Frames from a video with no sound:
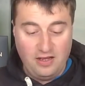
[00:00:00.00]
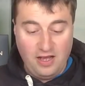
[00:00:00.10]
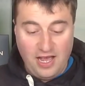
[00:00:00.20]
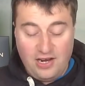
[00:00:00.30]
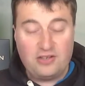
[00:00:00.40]

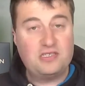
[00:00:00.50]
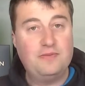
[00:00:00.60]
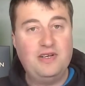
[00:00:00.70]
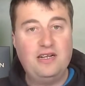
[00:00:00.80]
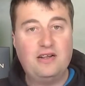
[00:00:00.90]
It looks to
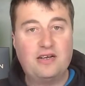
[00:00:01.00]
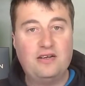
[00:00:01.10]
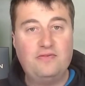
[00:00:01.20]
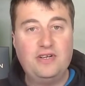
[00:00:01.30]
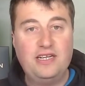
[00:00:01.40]
be like a
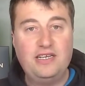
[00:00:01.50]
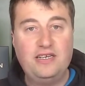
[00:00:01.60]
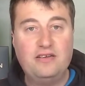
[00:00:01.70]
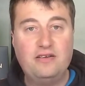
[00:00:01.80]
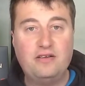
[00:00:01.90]
really
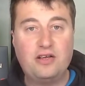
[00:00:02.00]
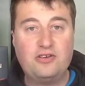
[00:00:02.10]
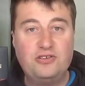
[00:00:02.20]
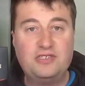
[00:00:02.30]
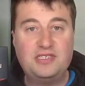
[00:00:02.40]

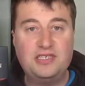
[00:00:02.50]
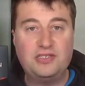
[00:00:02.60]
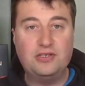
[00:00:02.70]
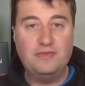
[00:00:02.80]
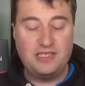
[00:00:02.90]
good
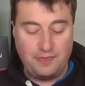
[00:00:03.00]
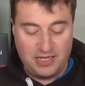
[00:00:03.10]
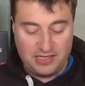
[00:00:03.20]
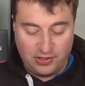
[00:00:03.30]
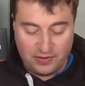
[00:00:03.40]
system. It's
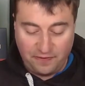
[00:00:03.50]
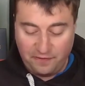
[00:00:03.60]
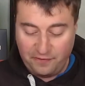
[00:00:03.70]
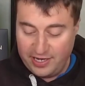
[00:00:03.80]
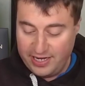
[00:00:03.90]
basically got the
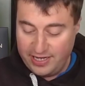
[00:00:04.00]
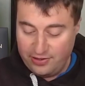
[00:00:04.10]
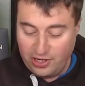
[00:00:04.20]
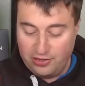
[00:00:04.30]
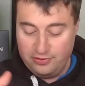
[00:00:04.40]
three
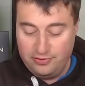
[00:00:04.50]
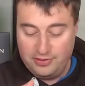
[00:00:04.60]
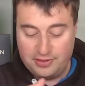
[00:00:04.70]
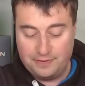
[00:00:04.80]
nodes,